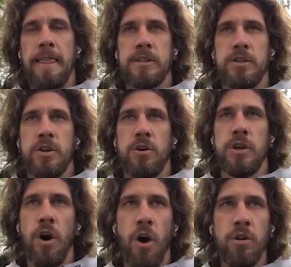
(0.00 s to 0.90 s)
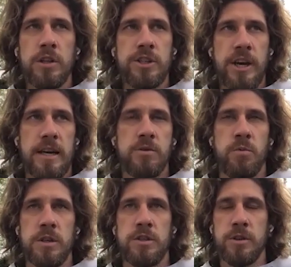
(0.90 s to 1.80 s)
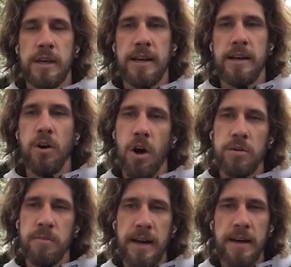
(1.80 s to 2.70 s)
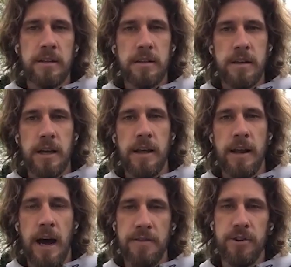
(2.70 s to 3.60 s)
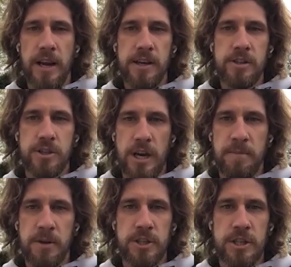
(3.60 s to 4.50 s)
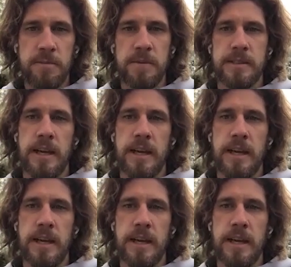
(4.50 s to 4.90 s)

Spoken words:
So the only chance was to get a gold medal underage championship.